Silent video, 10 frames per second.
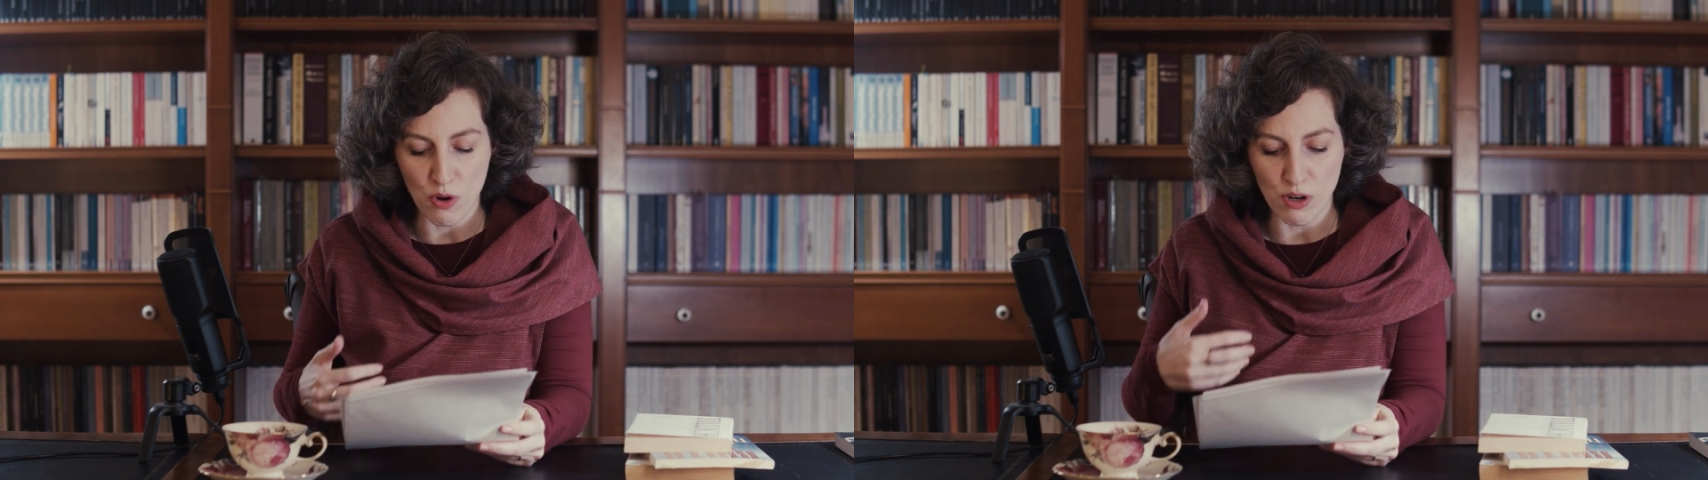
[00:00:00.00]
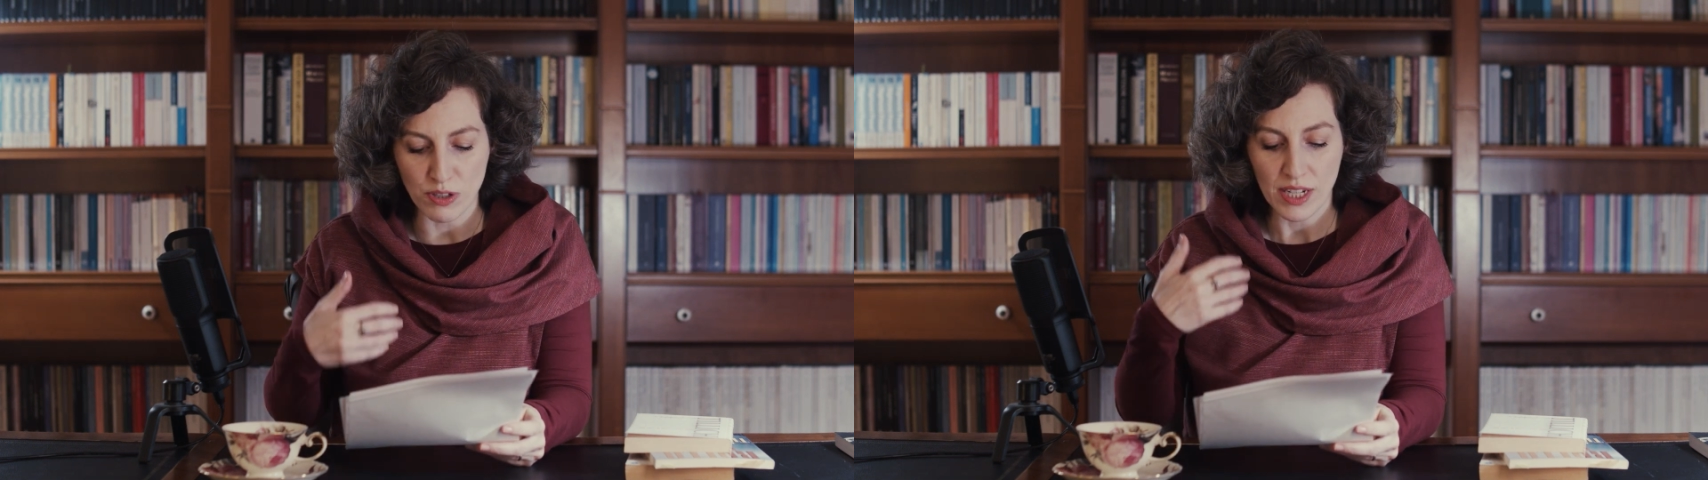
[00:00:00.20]

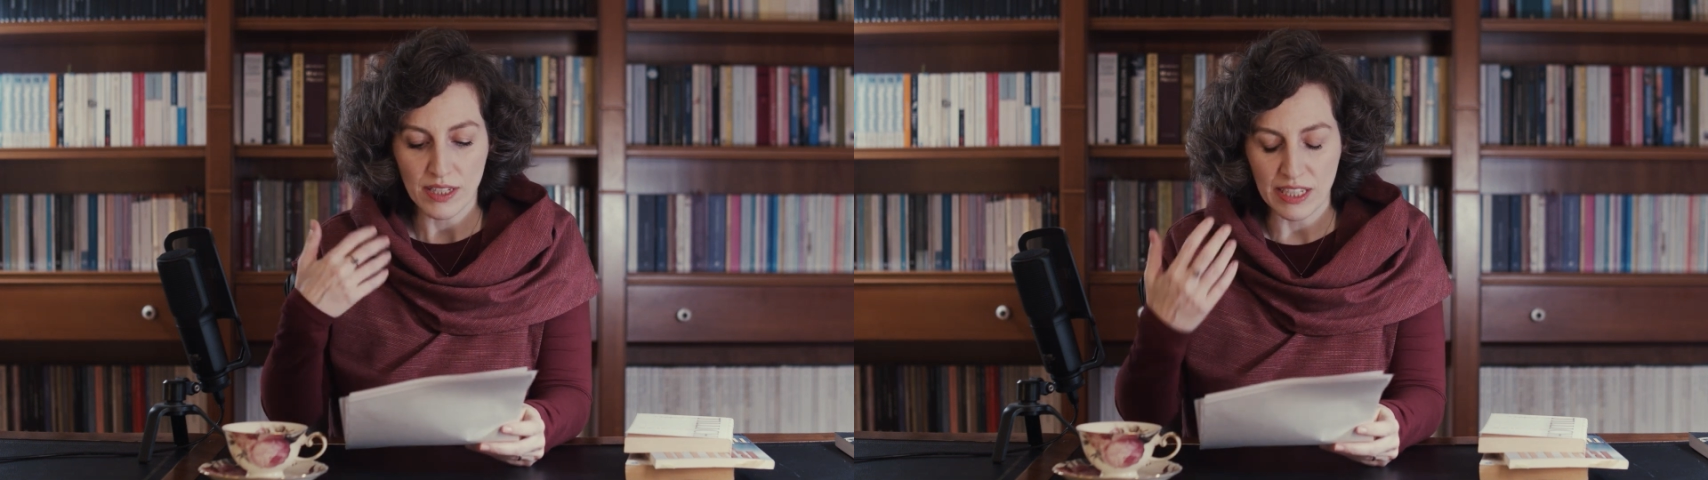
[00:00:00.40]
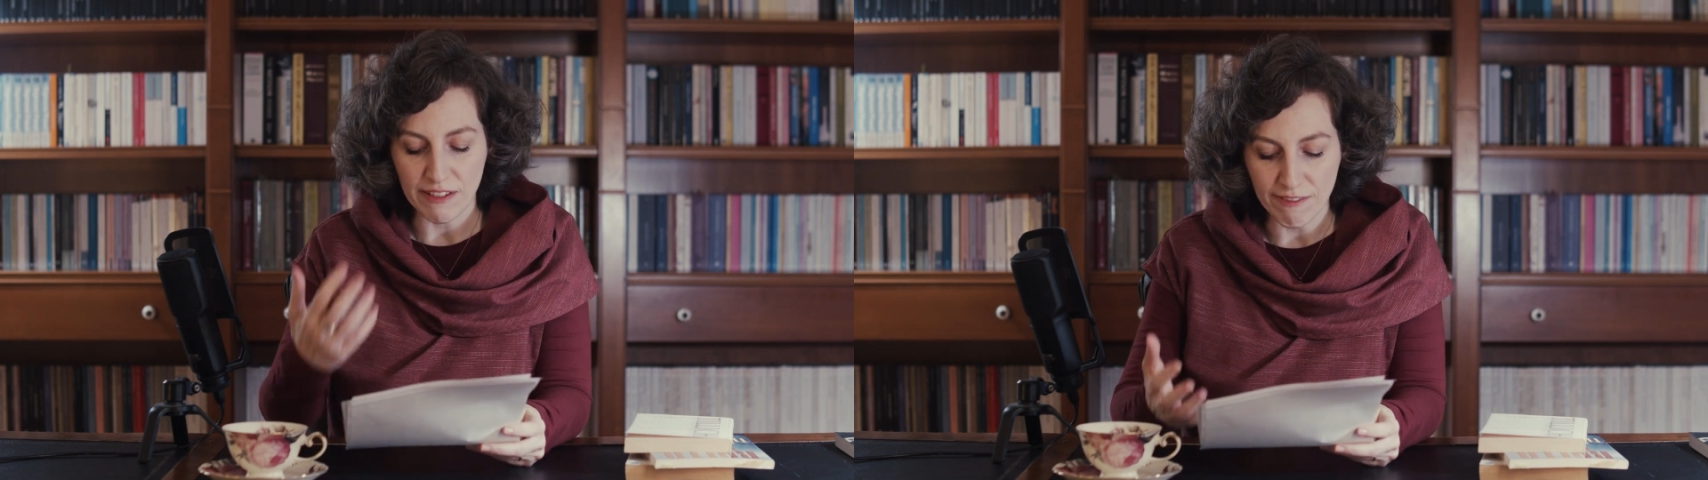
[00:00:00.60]
her
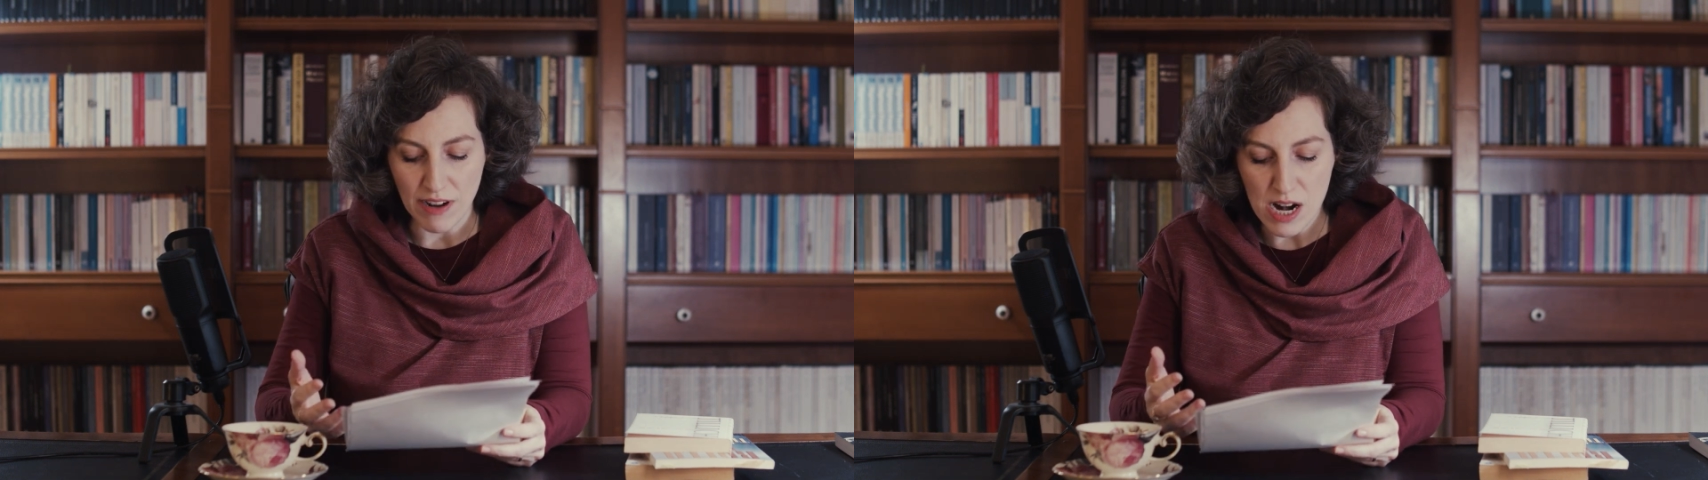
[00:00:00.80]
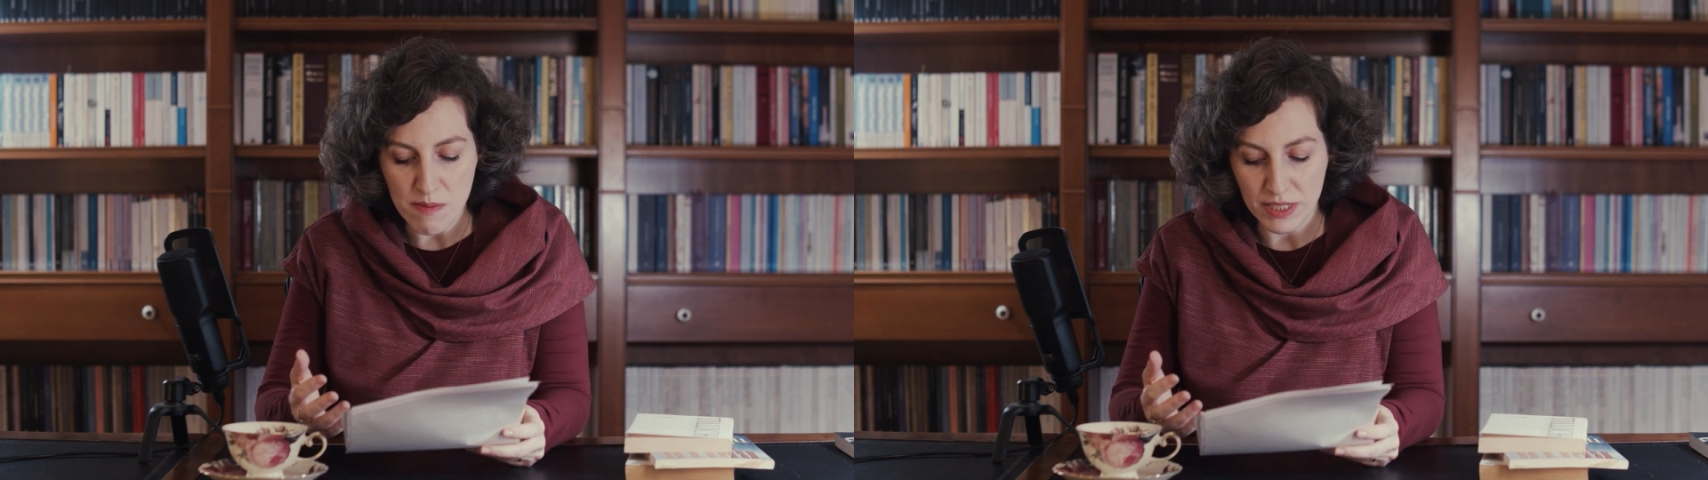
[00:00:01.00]

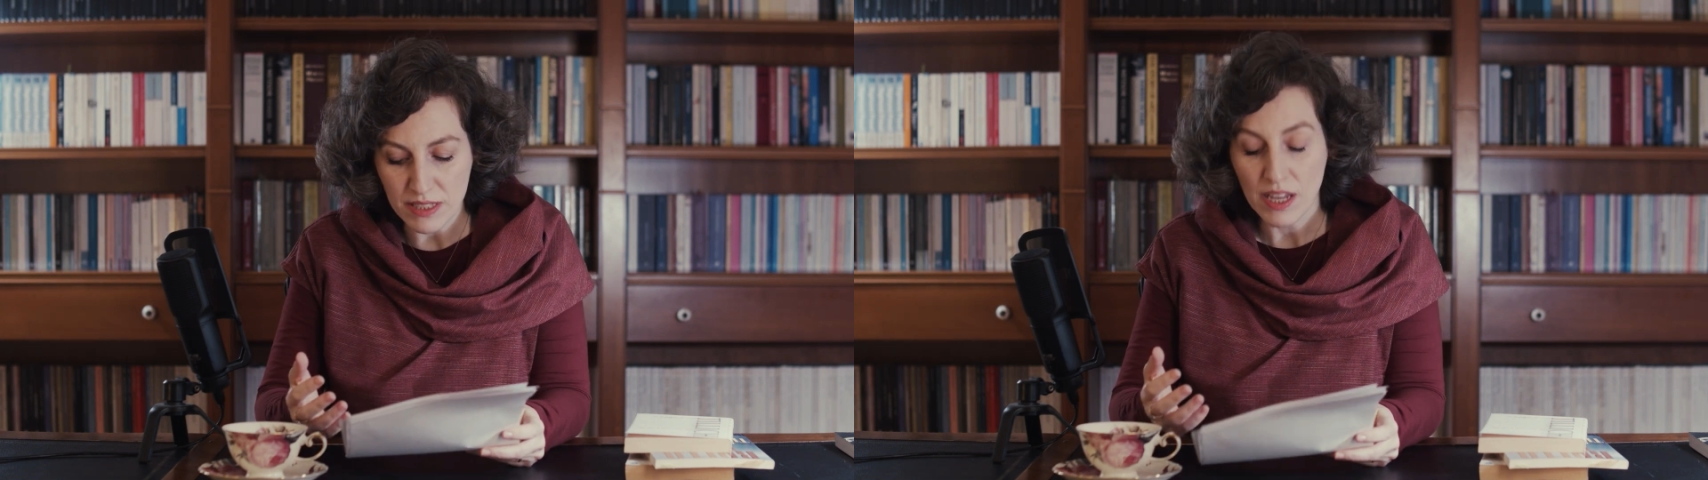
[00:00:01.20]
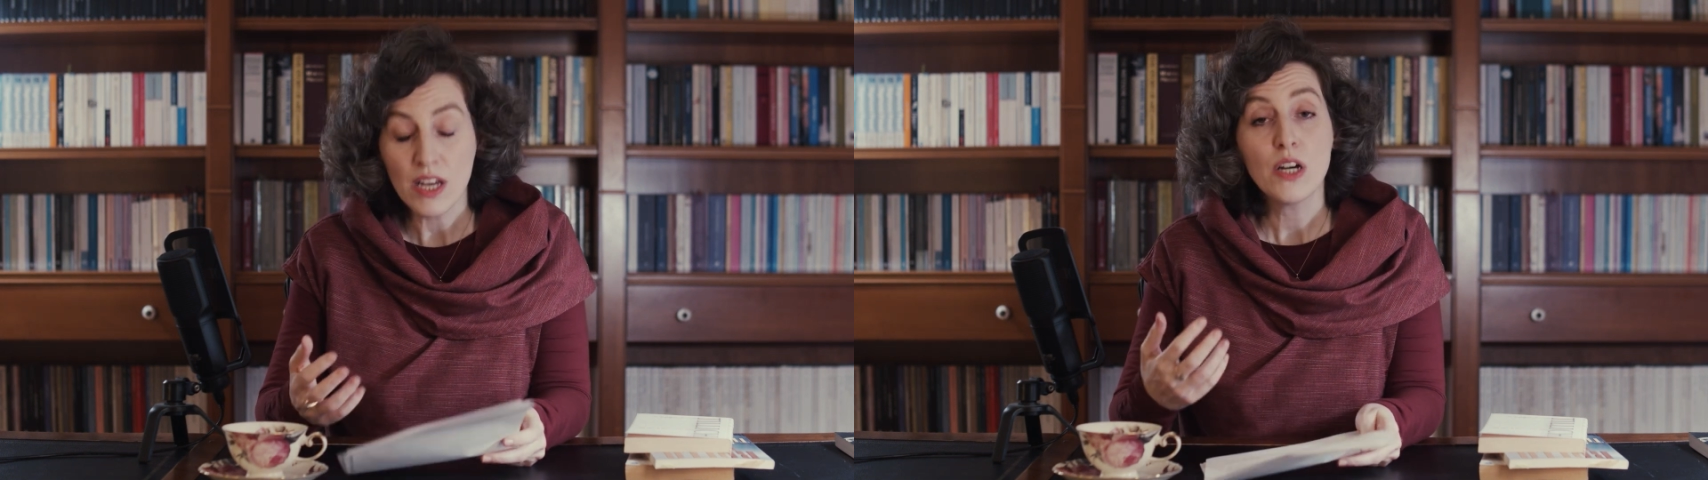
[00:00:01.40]
environment,